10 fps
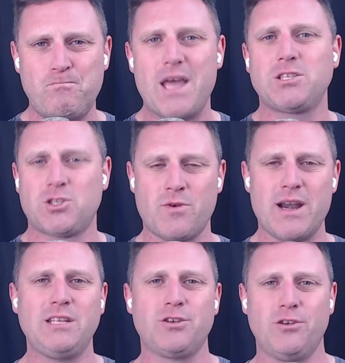best
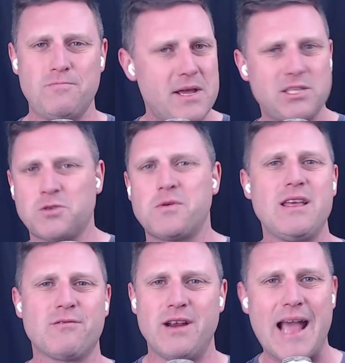22, best
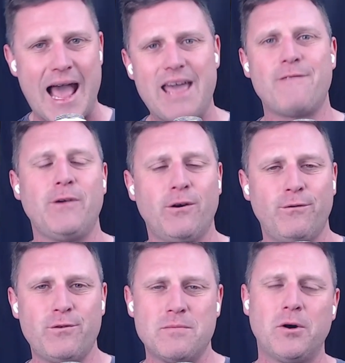23 AFL
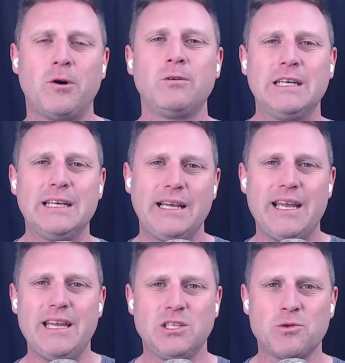football
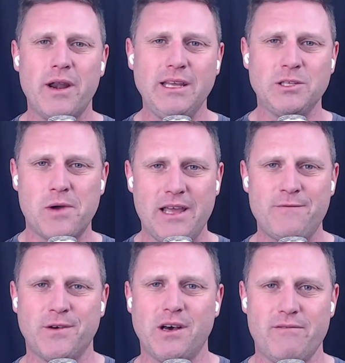in
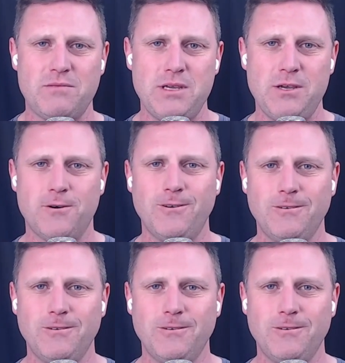2025 and beyond.